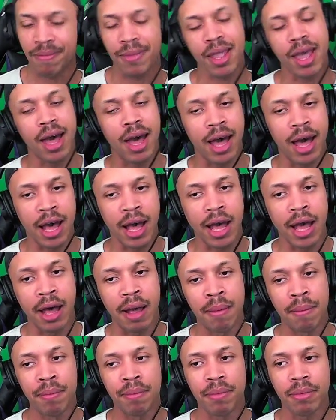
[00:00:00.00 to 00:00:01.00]

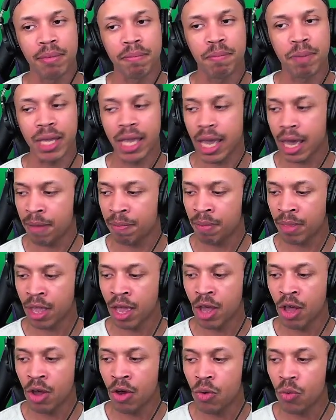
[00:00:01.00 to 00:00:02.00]
But yeah,
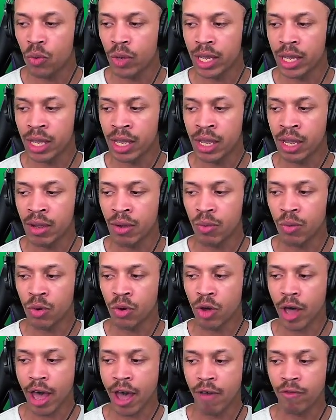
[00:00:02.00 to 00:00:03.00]
we will
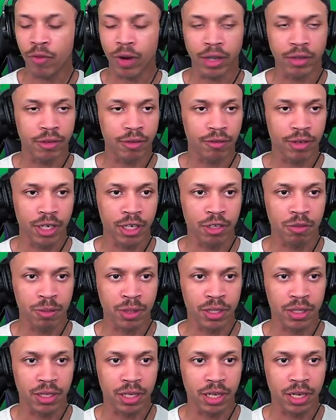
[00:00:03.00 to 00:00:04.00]
have Rise of Sage
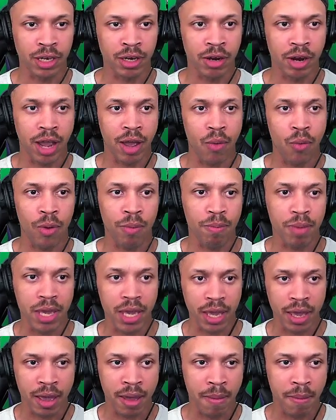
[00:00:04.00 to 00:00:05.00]
Mist here at 1
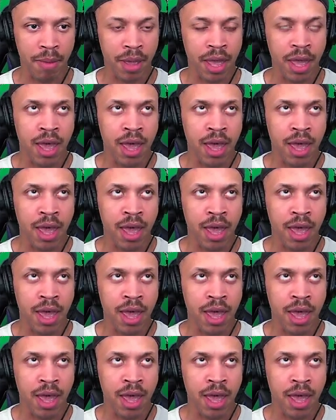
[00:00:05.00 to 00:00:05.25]
p.m.